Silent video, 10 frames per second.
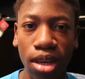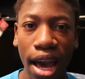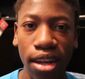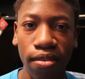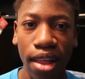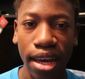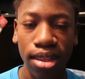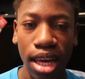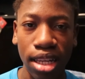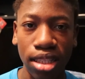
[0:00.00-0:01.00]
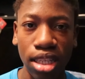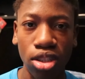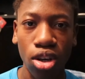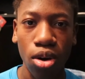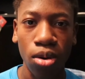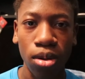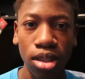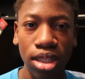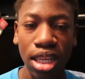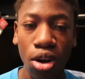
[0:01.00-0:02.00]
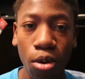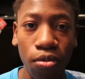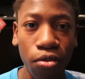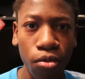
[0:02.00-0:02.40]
kind of like letting Tito